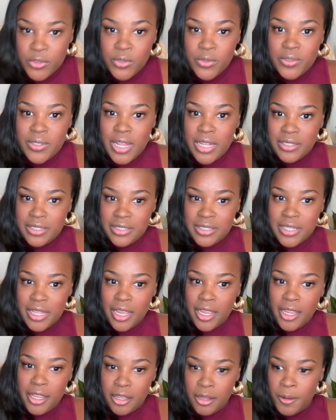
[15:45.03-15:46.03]
So it's not just
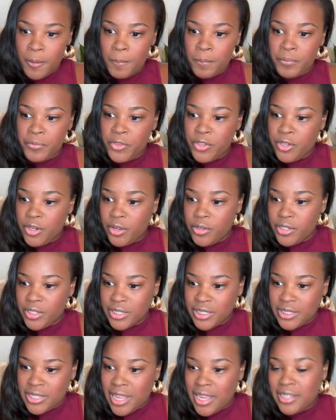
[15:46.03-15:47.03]
like, you're
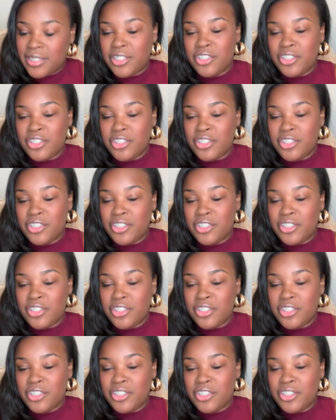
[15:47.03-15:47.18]
stuck,